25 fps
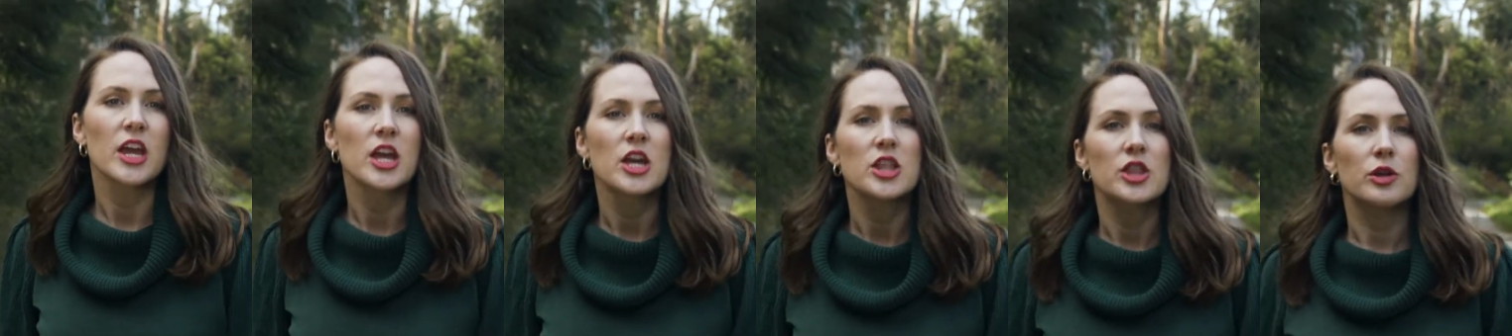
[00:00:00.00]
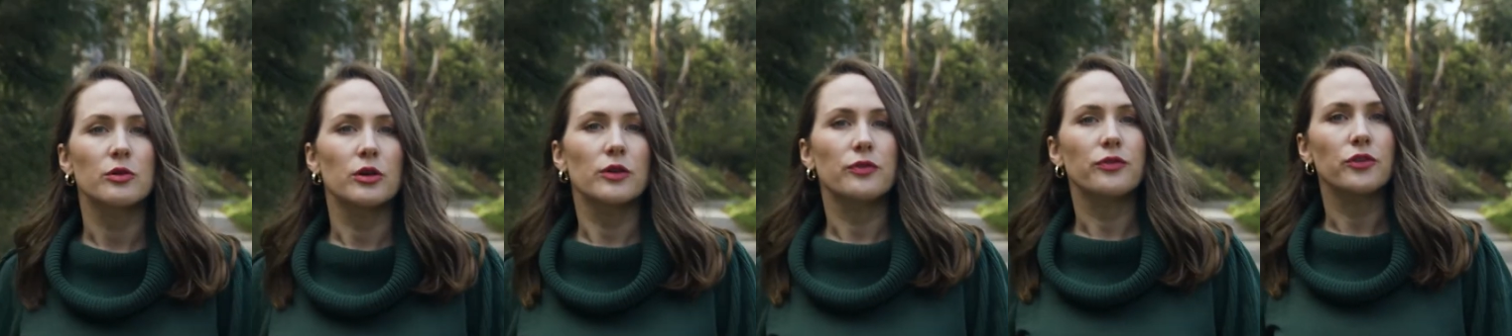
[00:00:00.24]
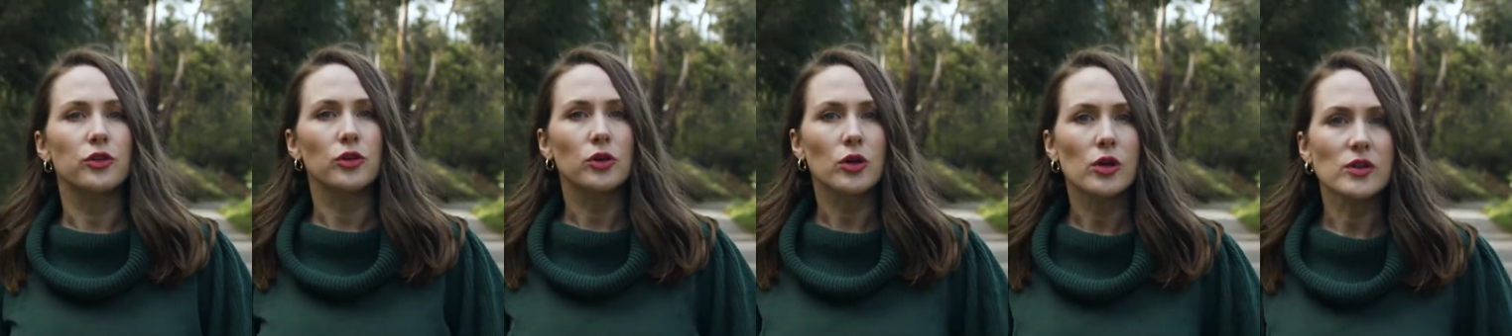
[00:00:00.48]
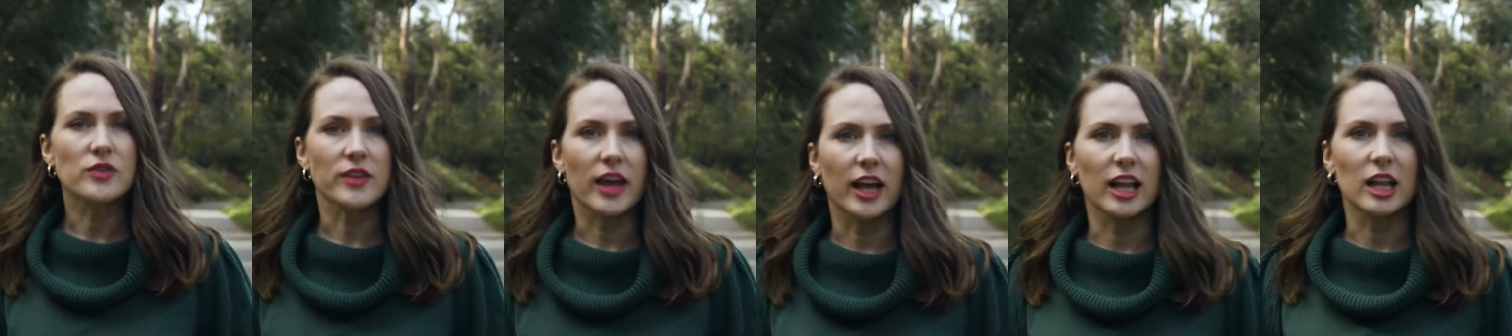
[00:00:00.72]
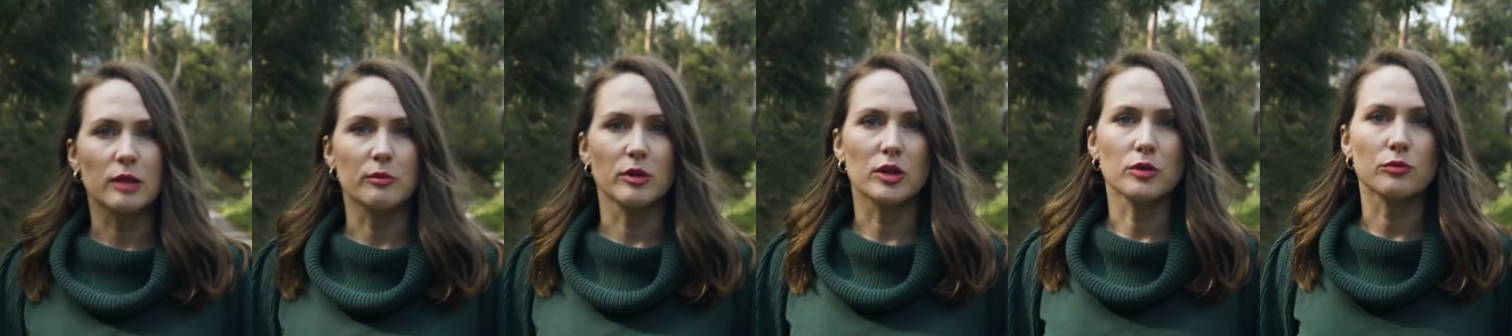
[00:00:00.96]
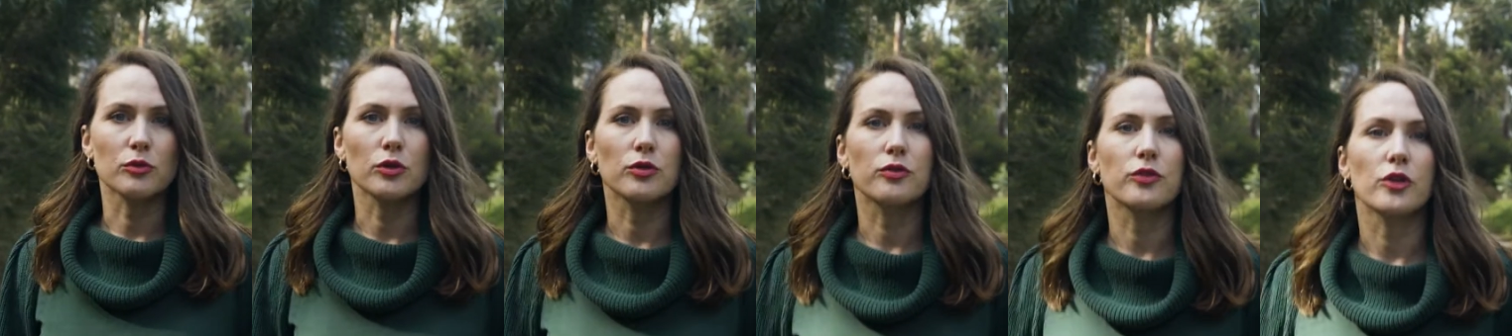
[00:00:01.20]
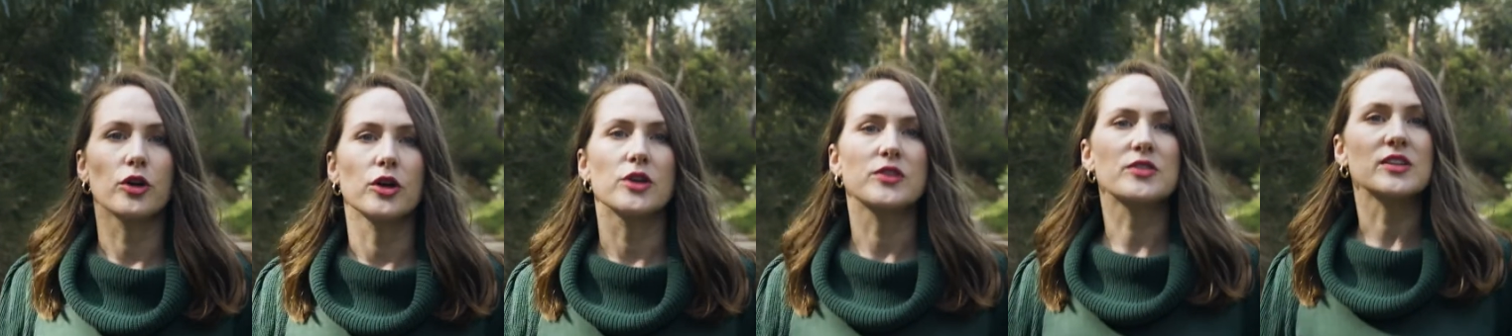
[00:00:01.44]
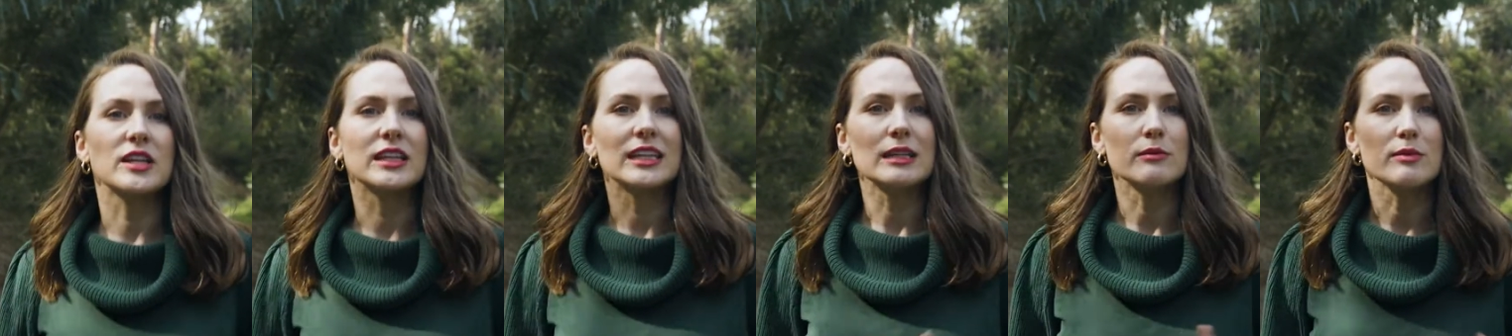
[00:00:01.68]
The refuse element refers
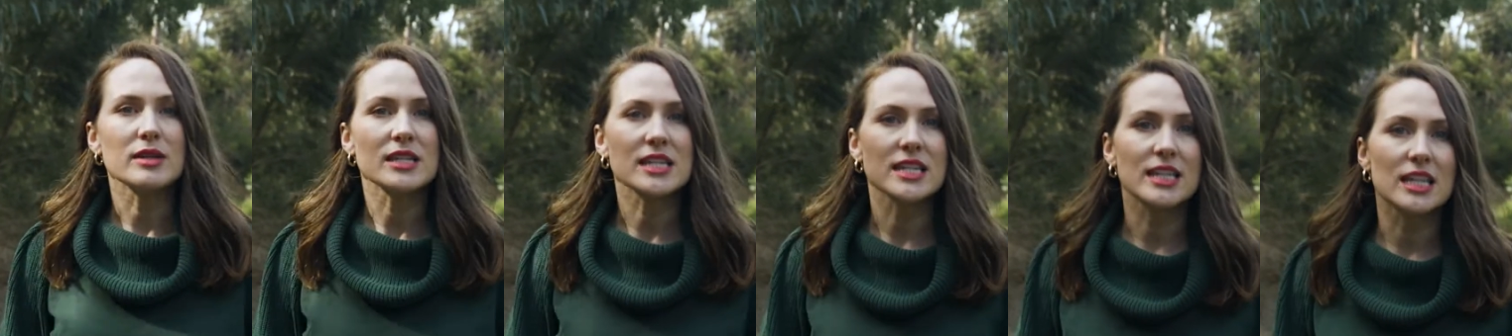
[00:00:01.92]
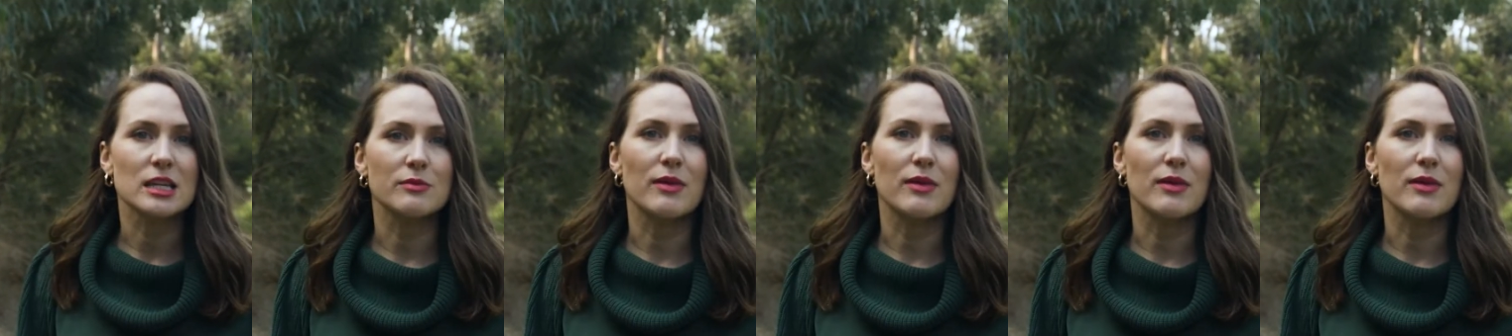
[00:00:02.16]
to limiting the